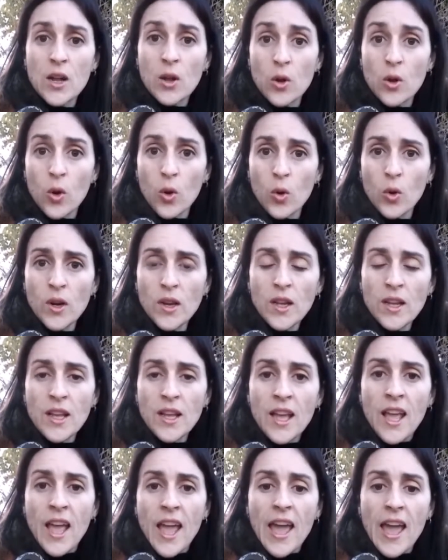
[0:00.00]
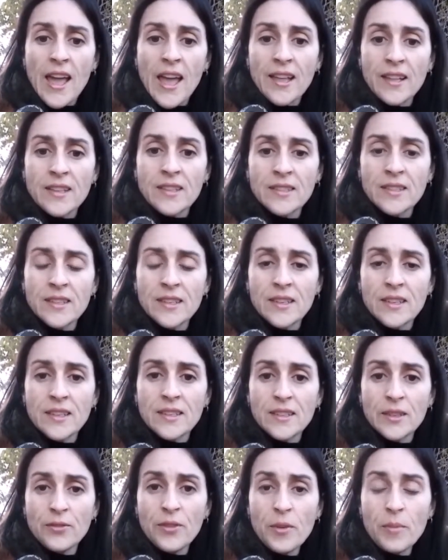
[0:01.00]
call, and
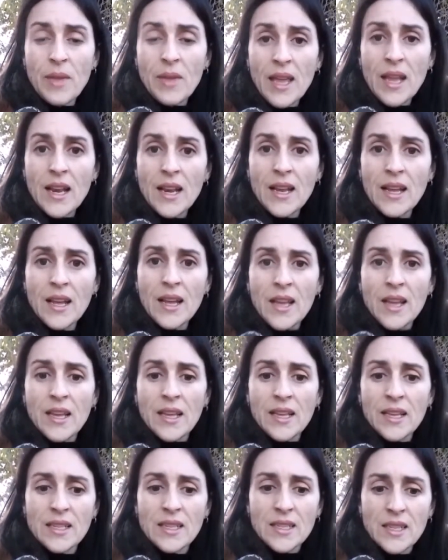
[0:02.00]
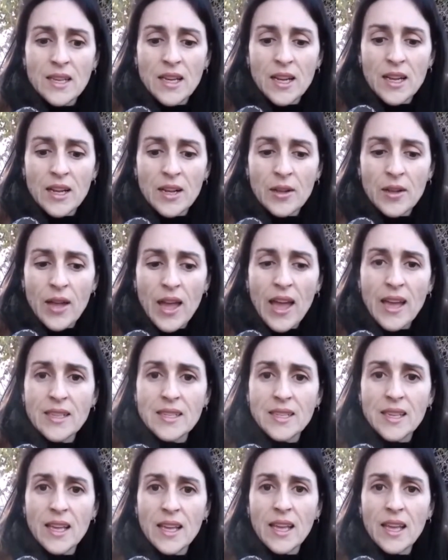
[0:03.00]
the female
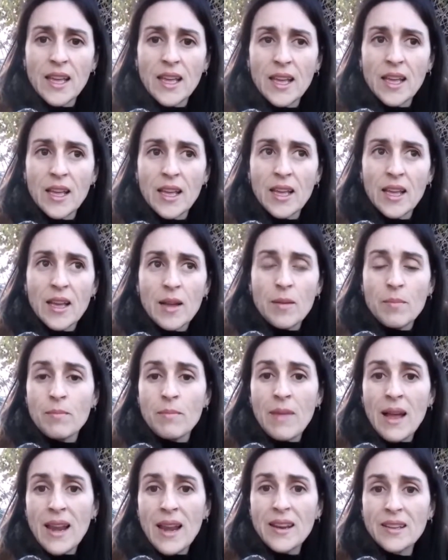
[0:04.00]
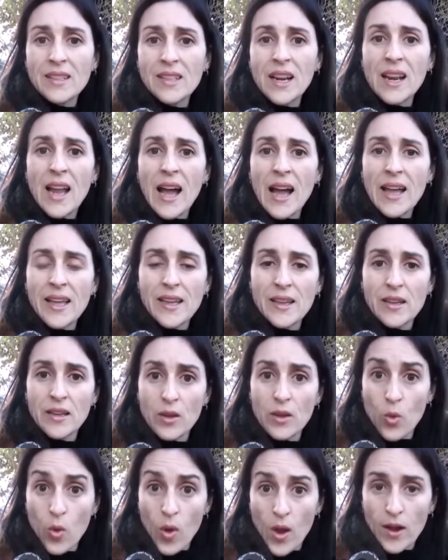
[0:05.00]
has a
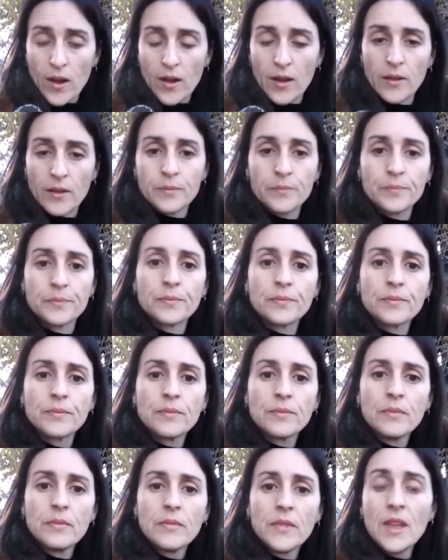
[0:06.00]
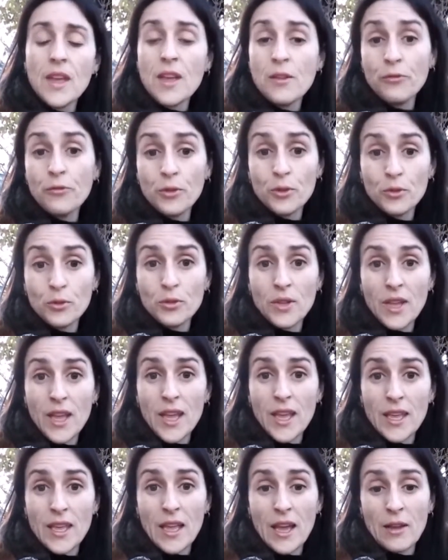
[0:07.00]
mallard-like quack. And for
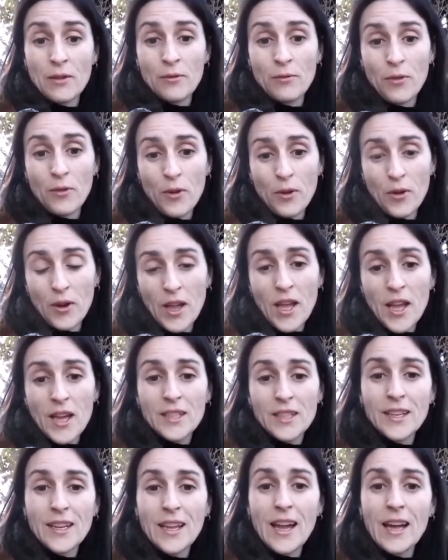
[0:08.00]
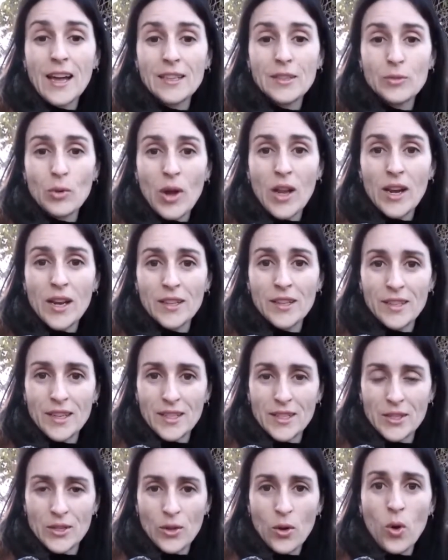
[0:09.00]
today and for the Gadwall,
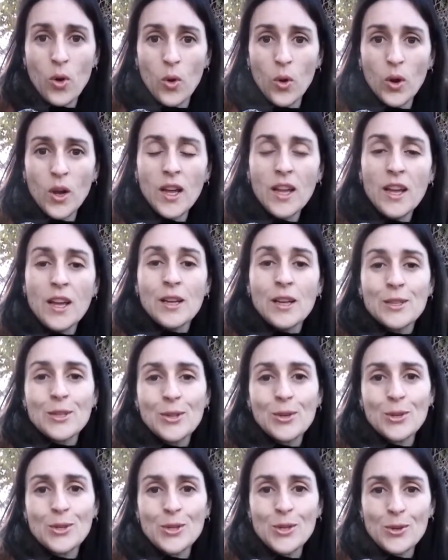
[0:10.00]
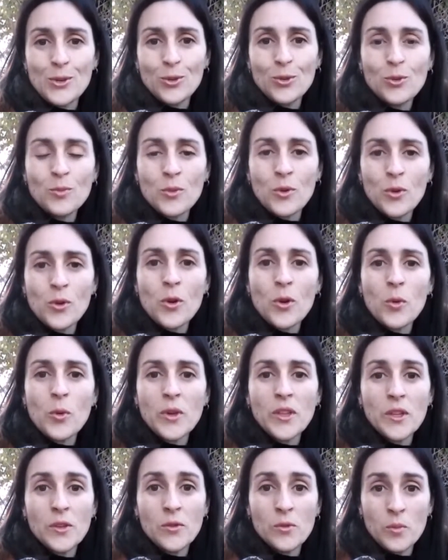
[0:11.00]
that's all. So see you tomorrow
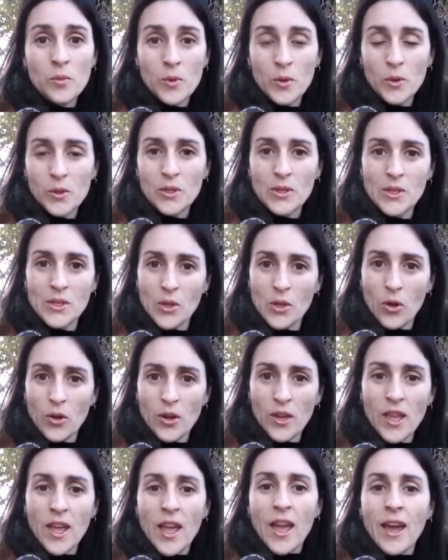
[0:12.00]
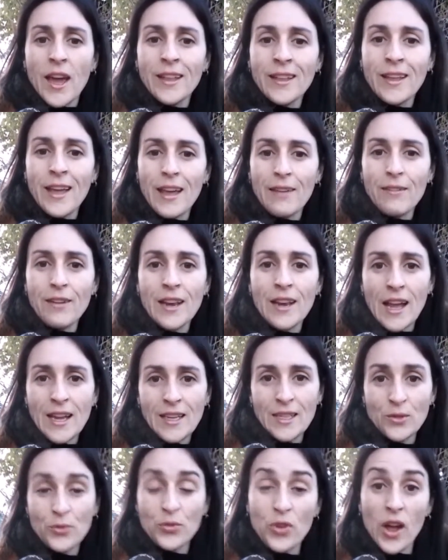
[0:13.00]
with a new bird story, and have a
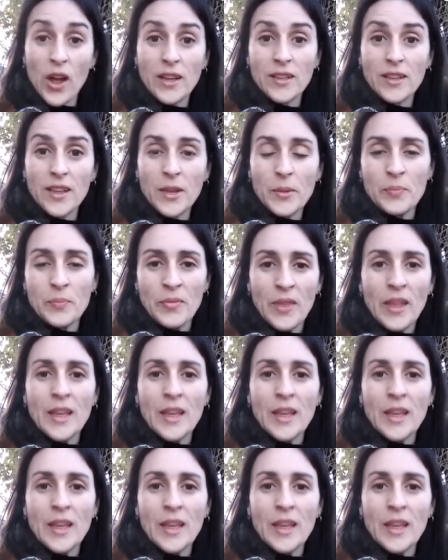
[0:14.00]
nice Friday.